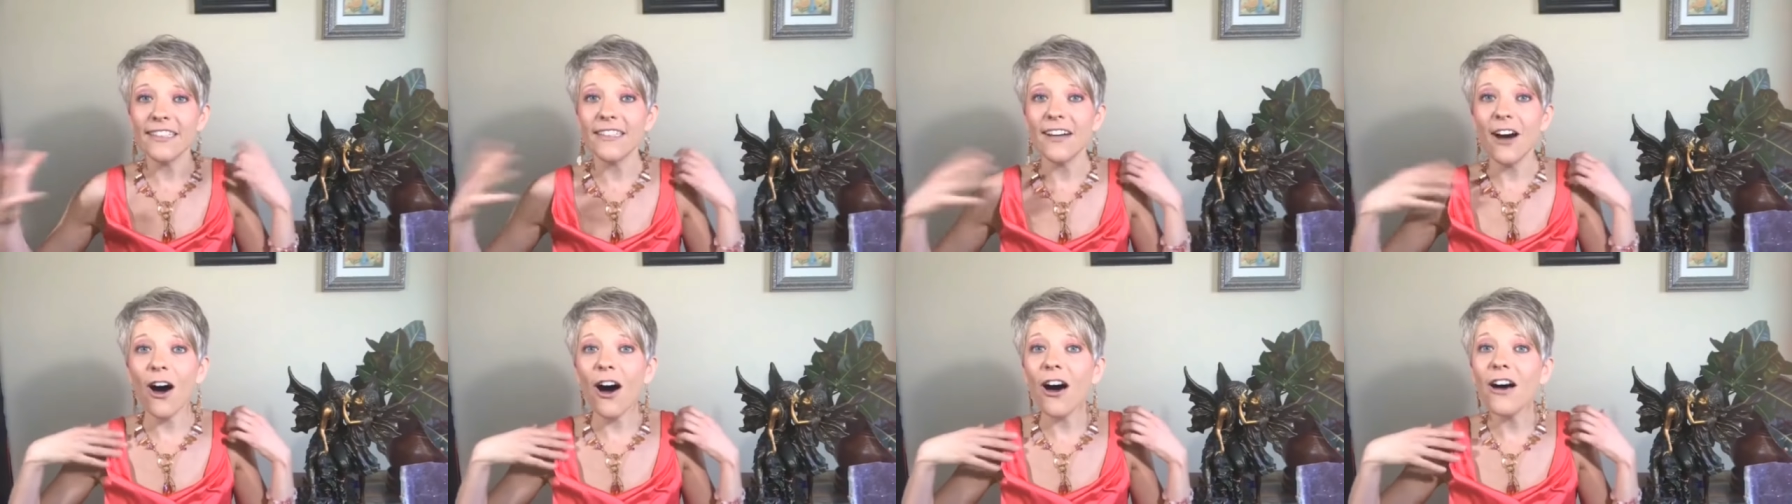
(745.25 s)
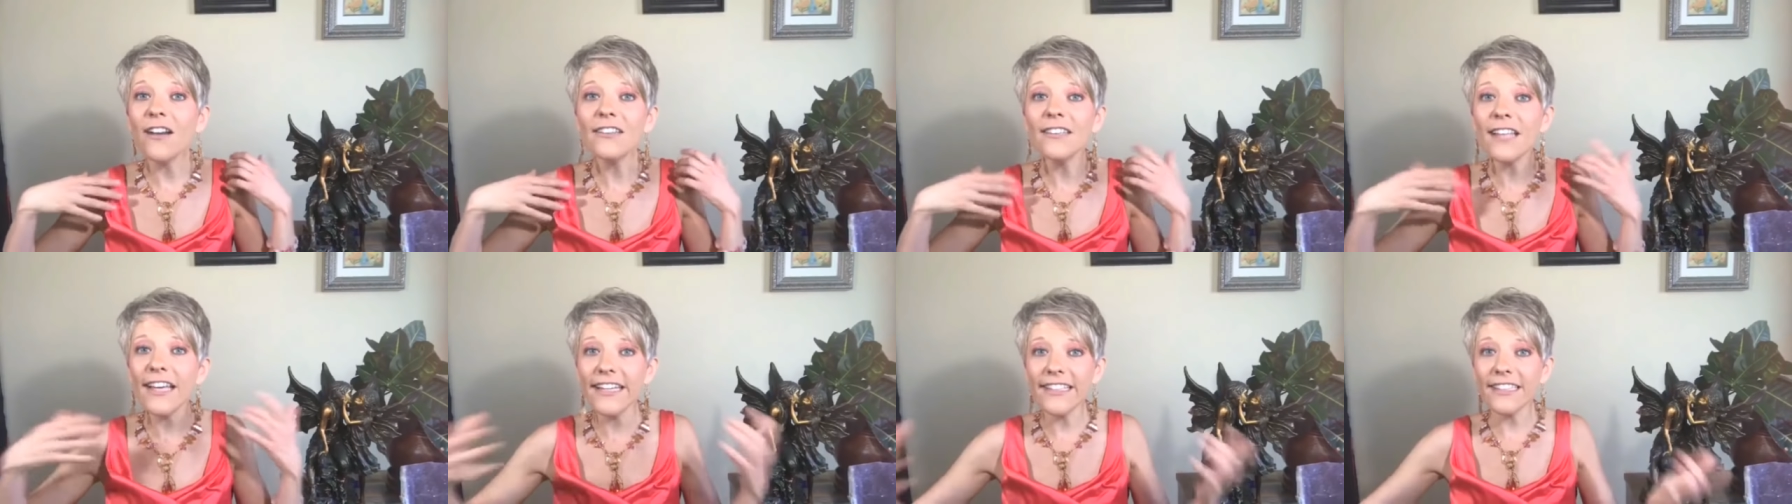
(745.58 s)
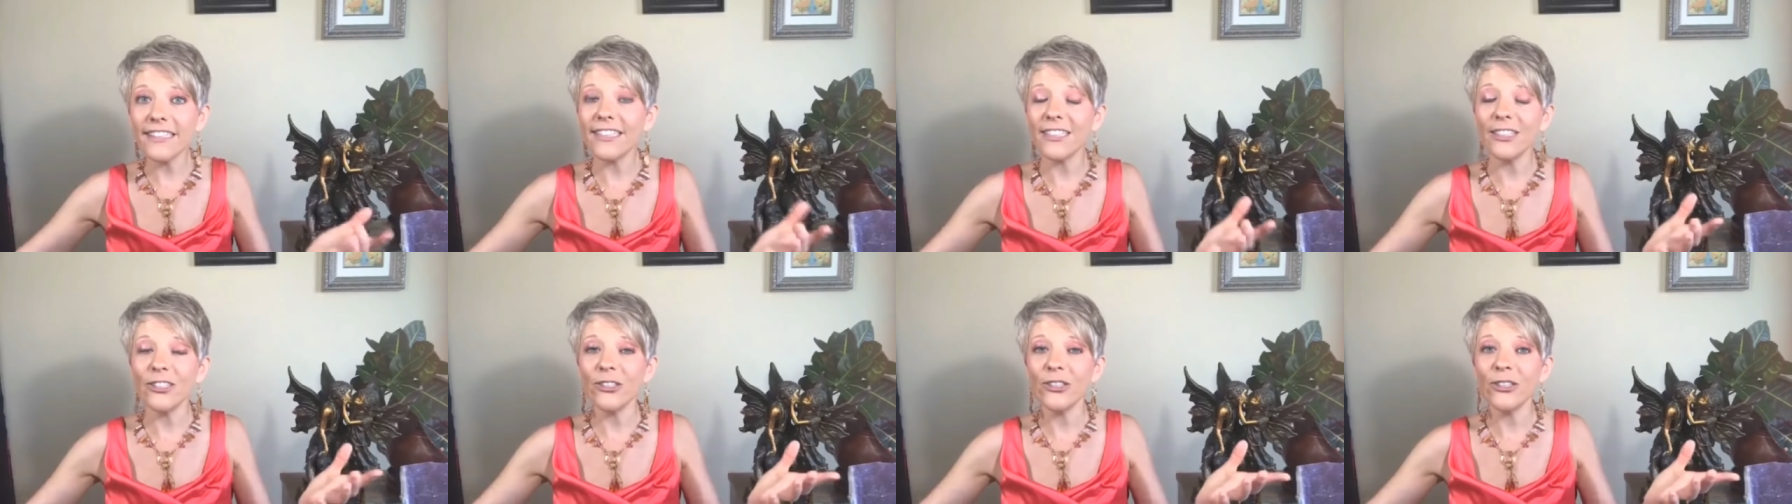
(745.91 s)
All light
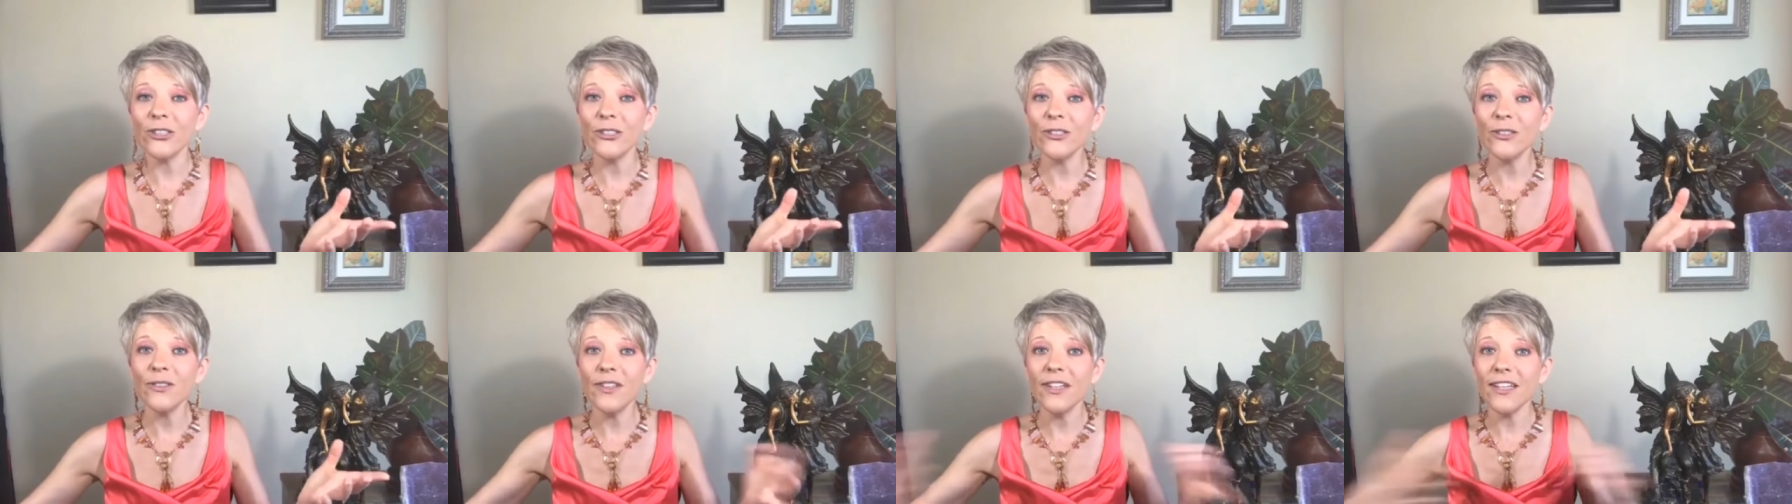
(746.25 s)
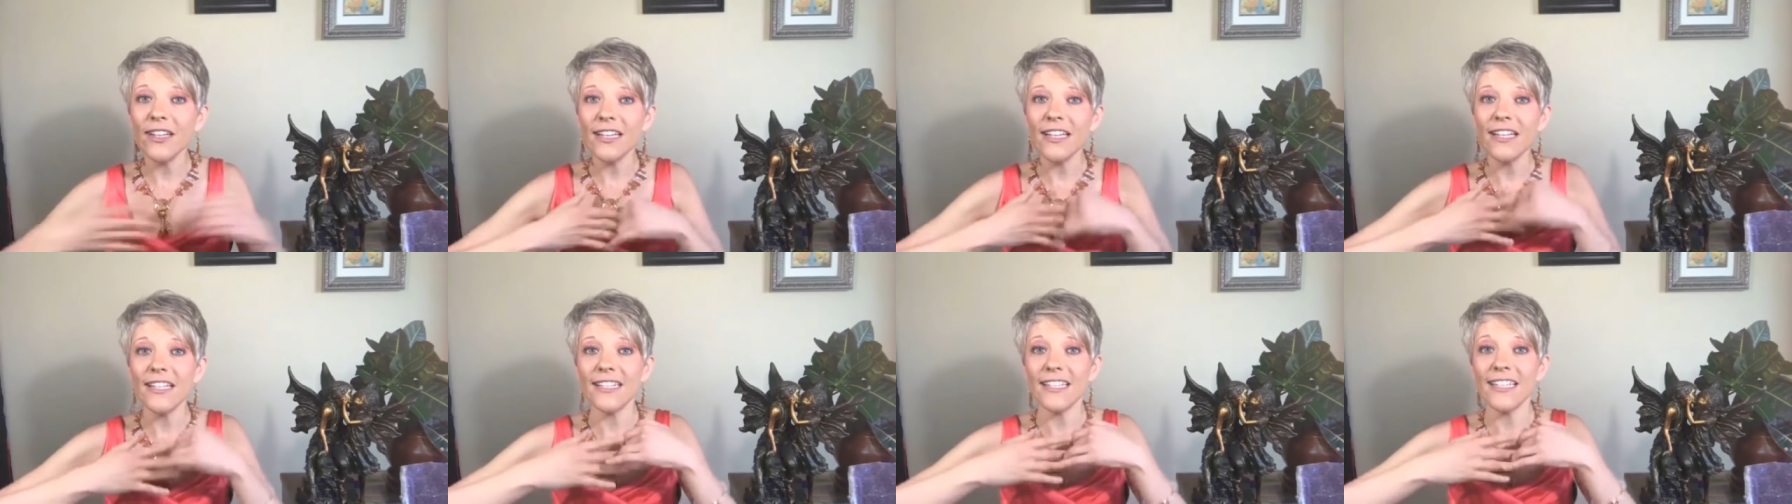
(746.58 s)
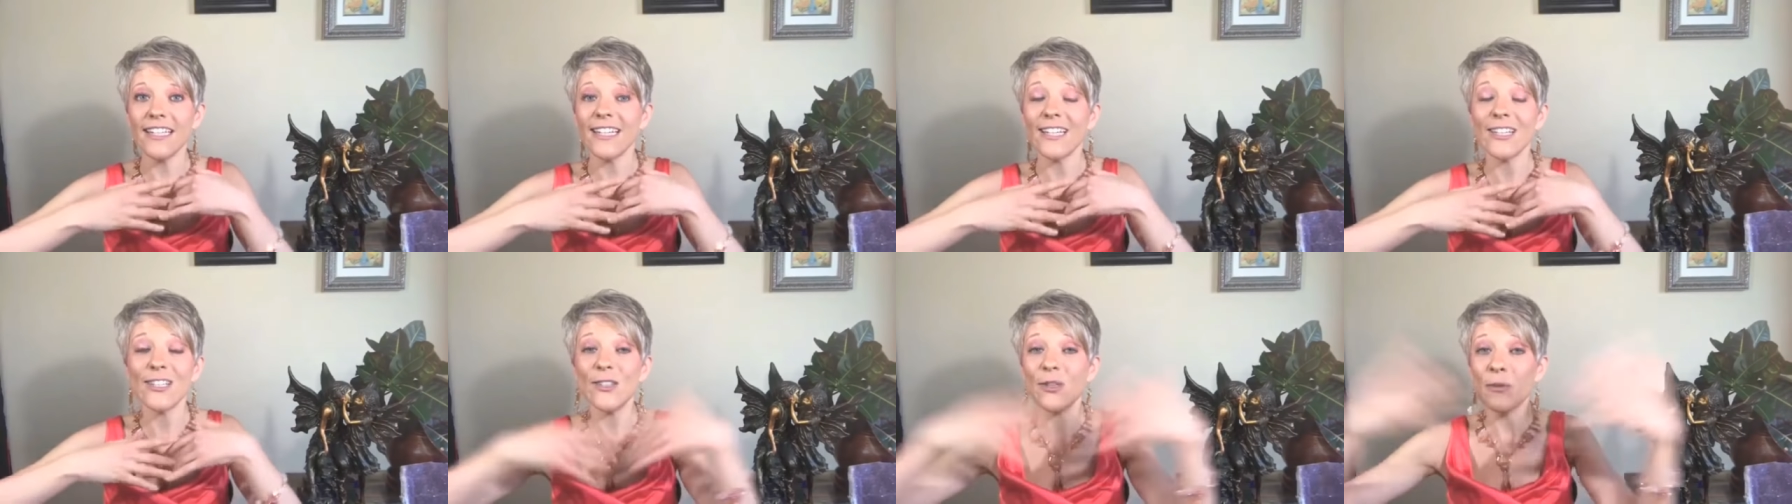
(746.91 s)
can do is
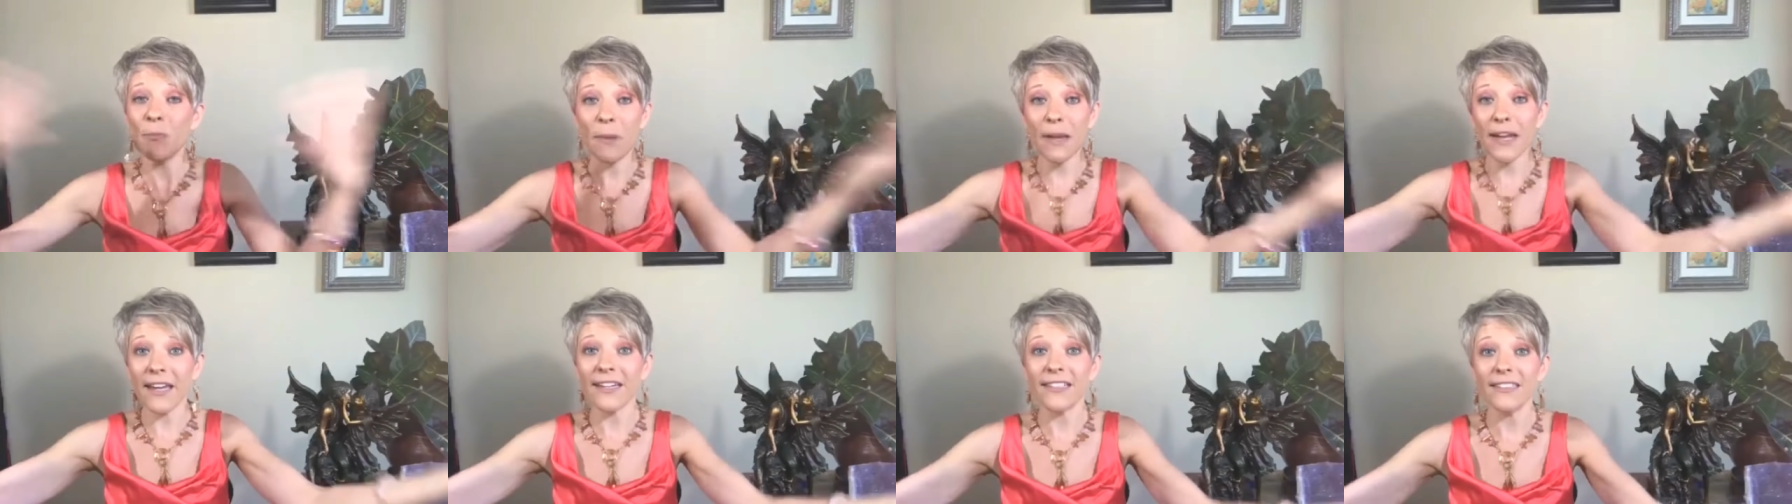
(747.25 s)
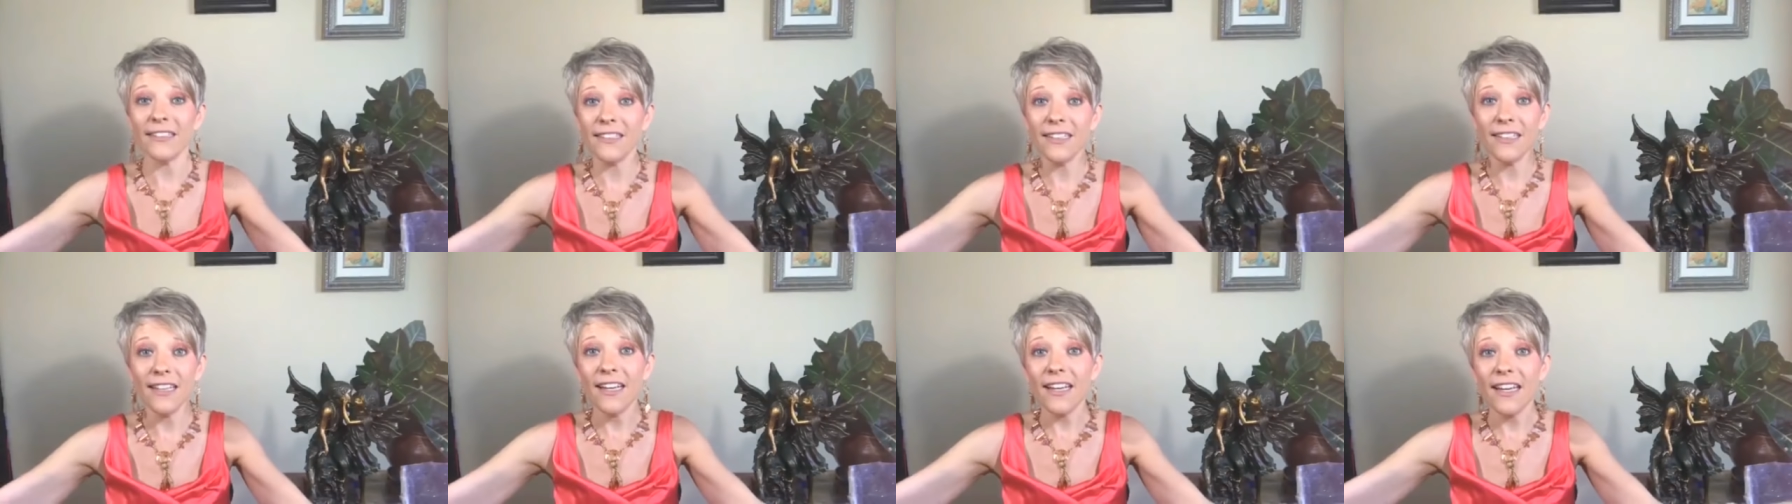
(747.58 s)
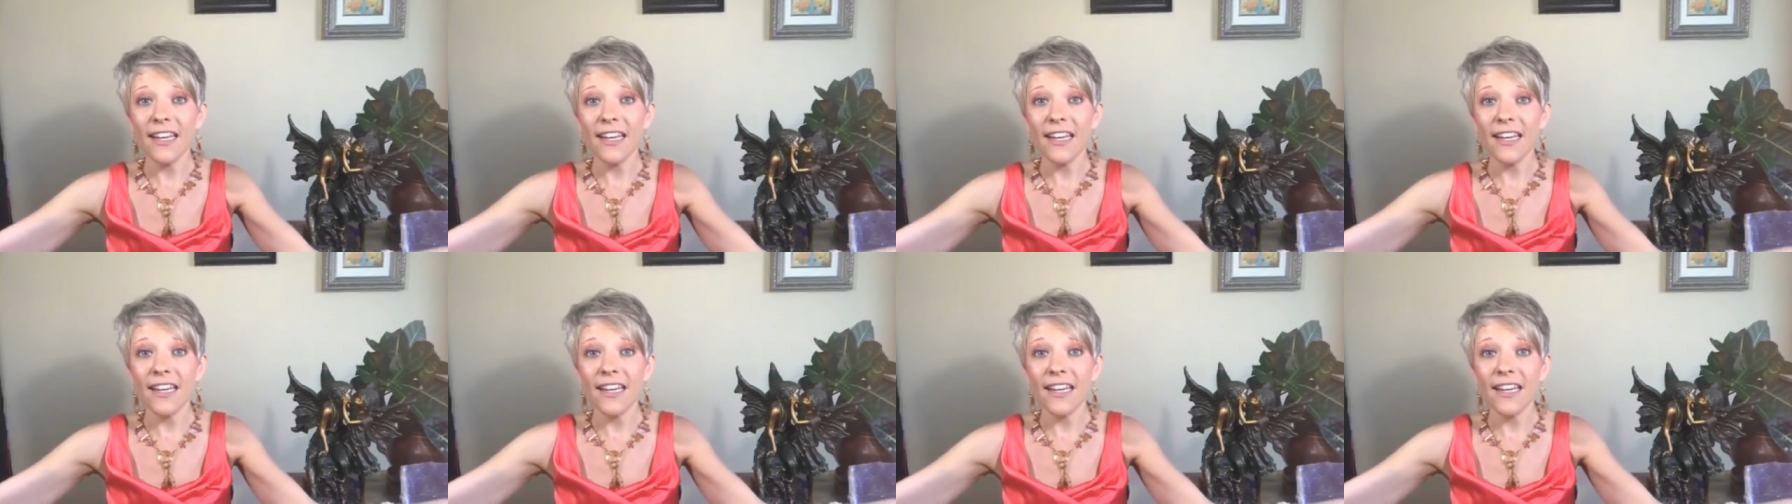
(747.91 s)
expand.